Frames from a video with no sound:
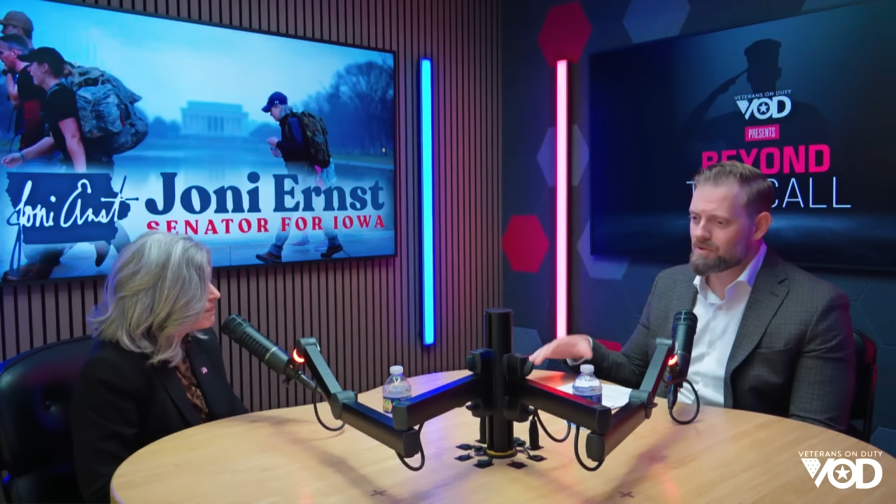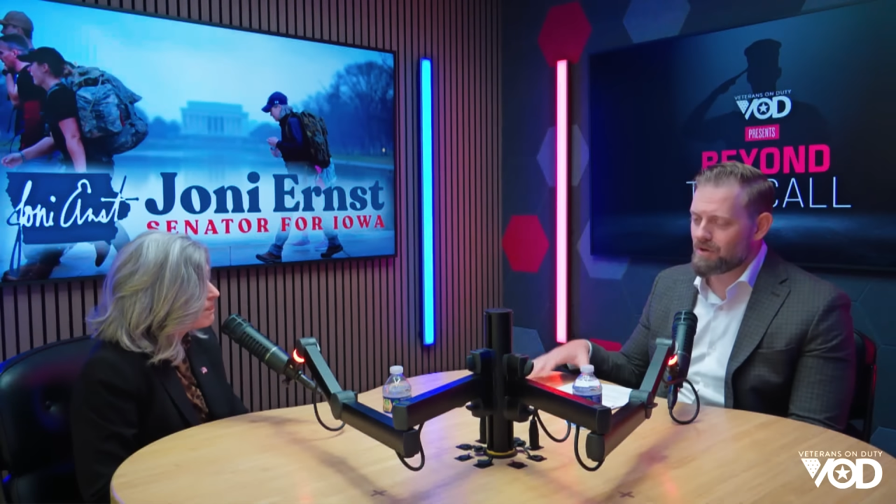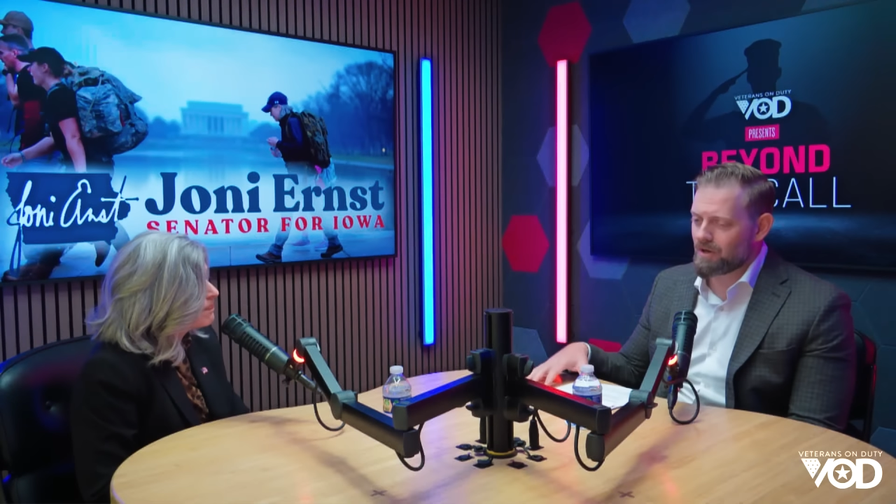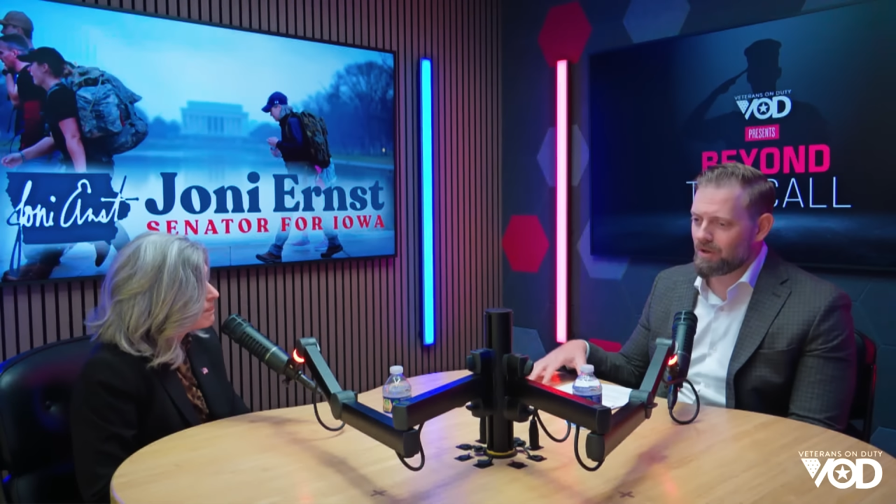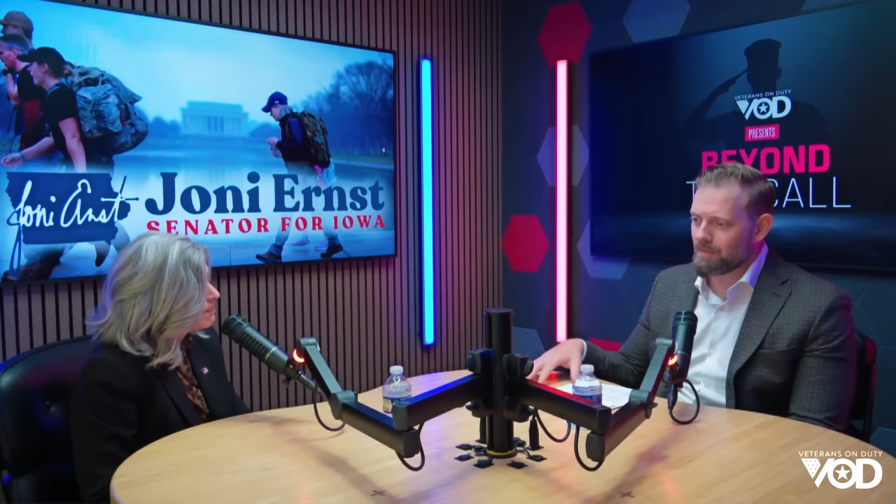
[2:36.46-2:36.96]

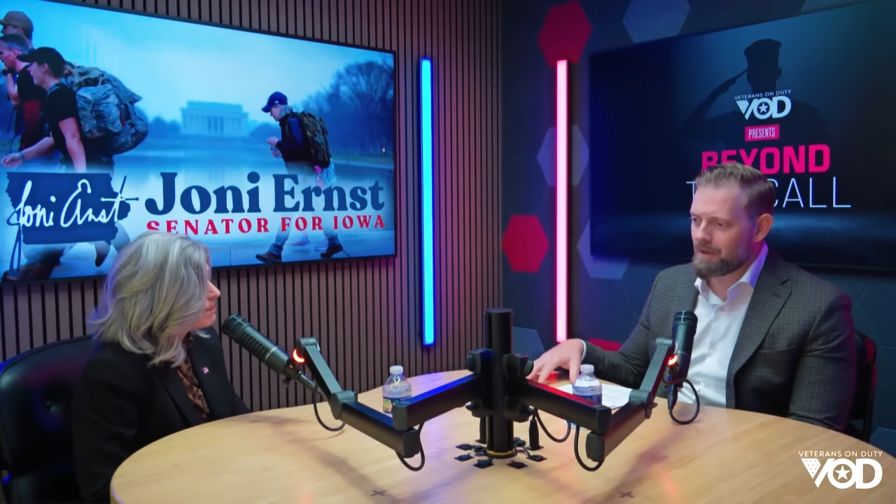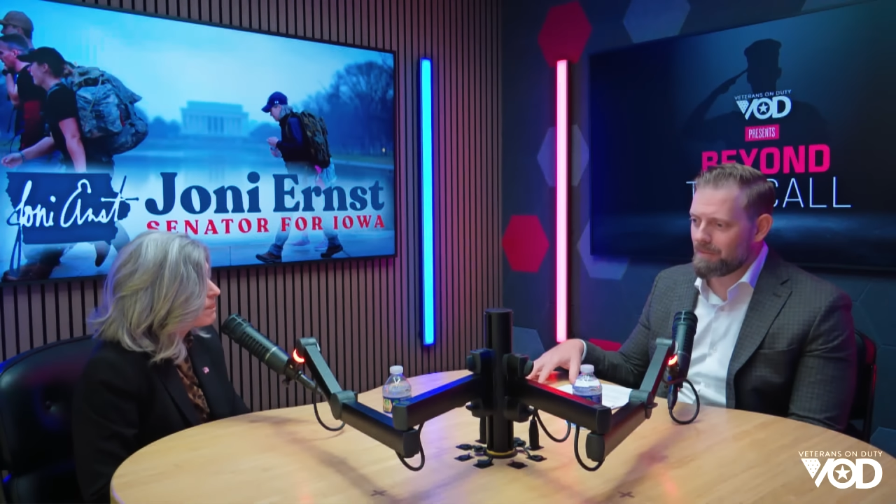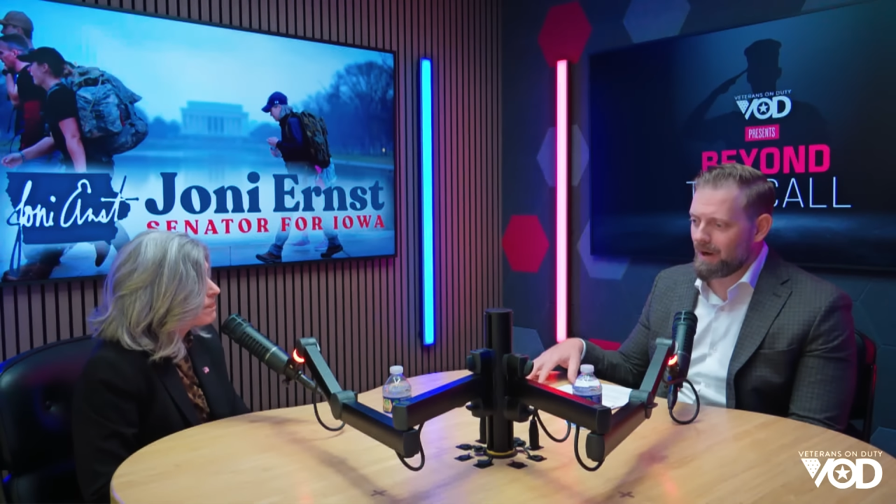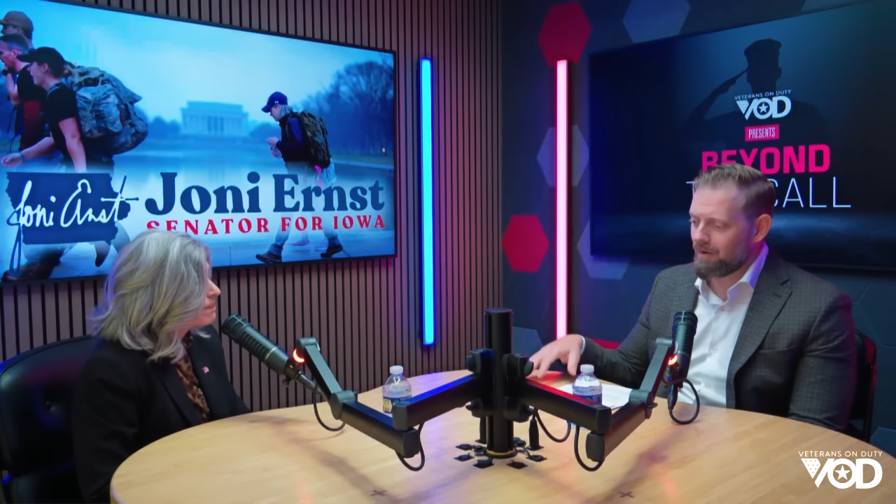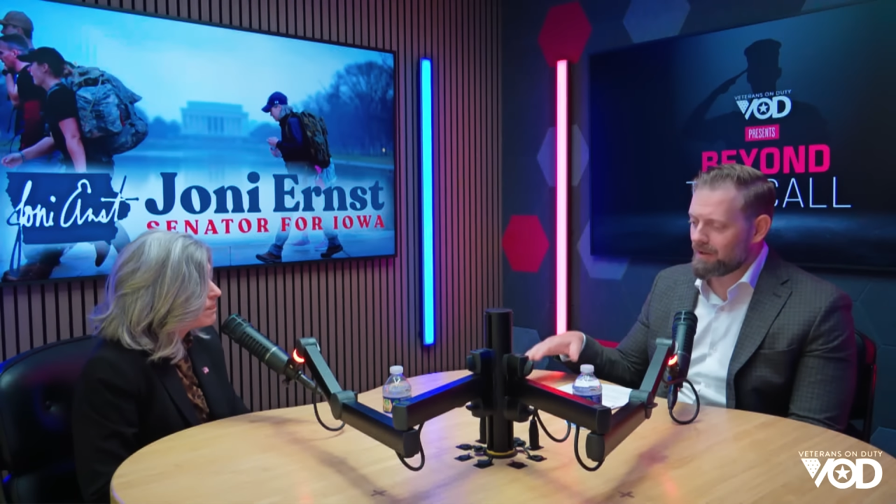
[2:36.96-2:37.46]
talk a little bit
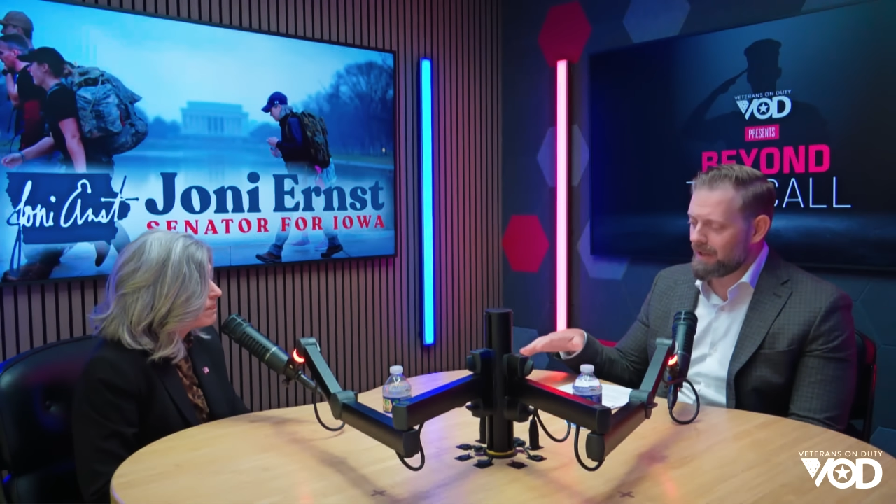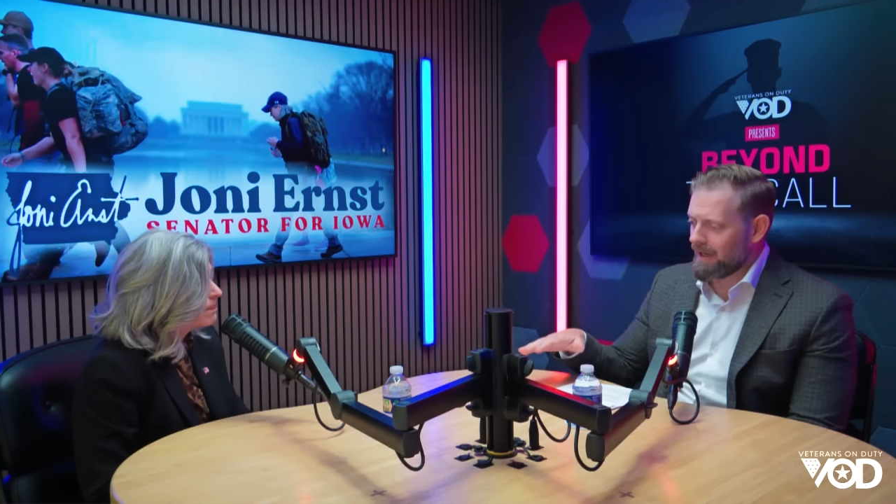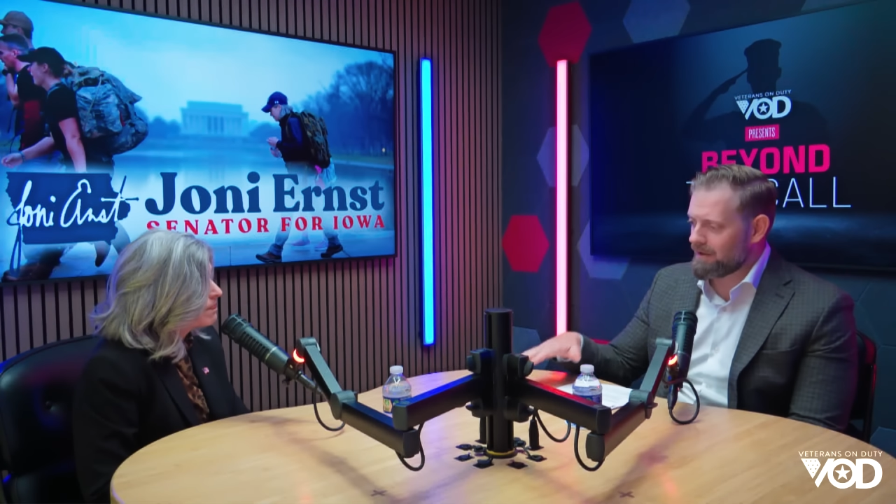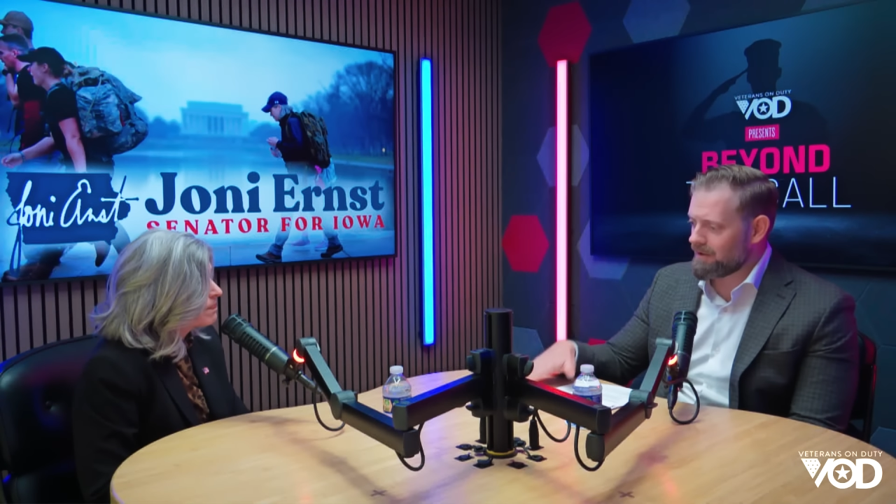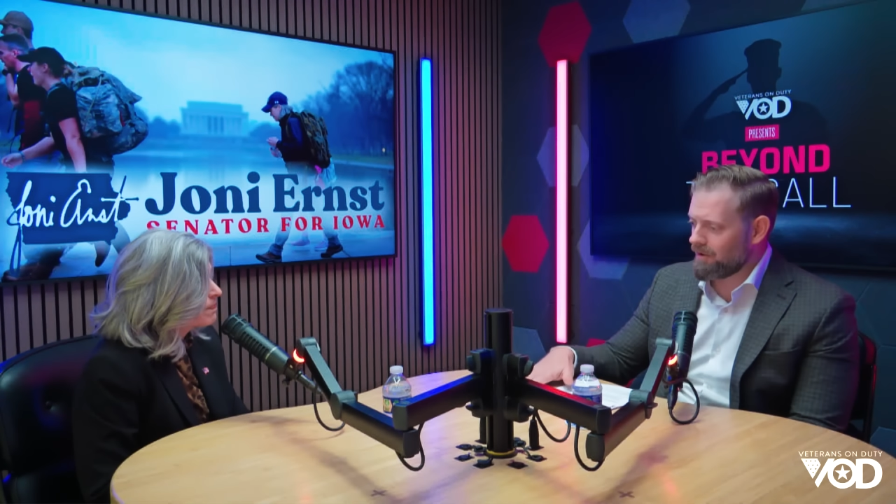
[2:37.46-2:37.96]
about that,